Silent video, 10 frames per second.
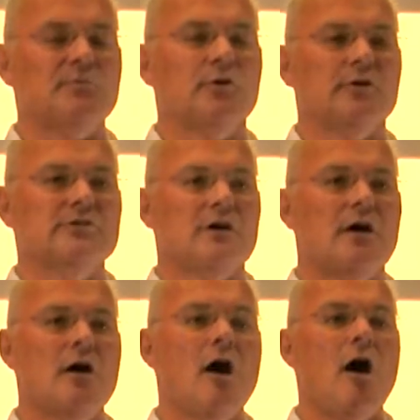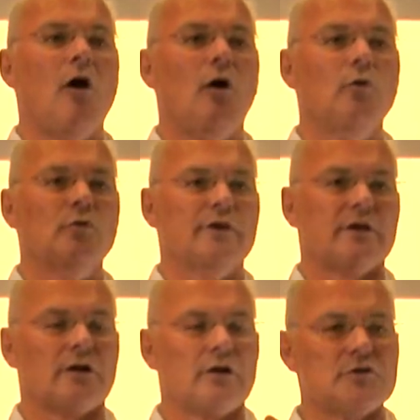models are, how the
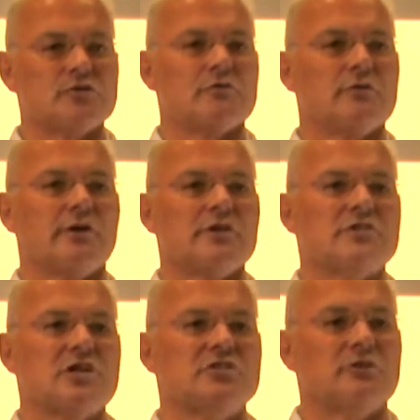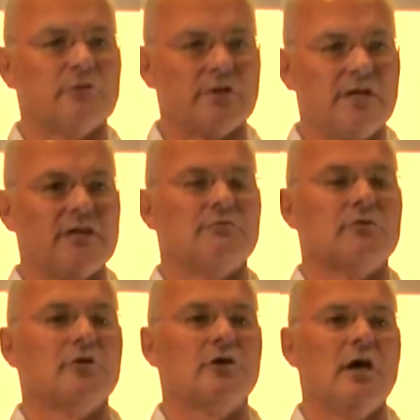cluster organization or the
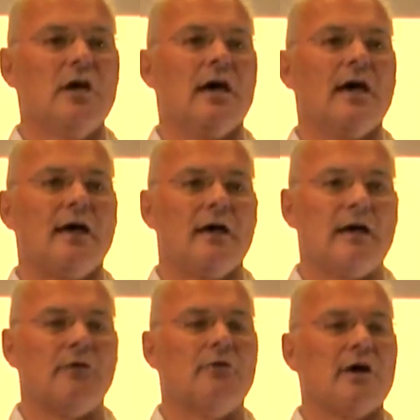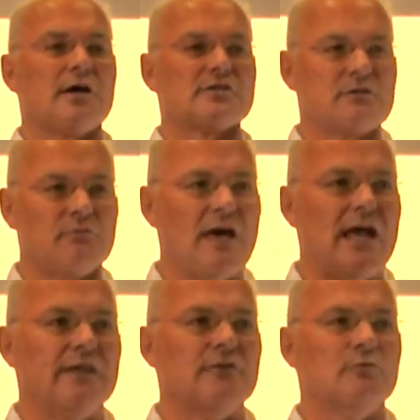network uh, acquires the
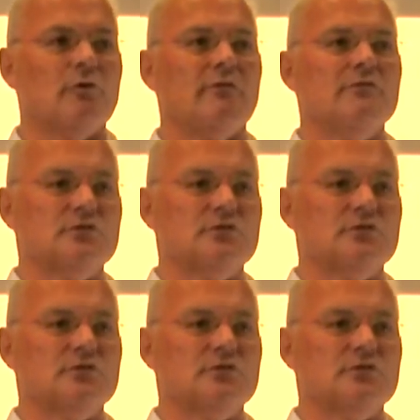value of the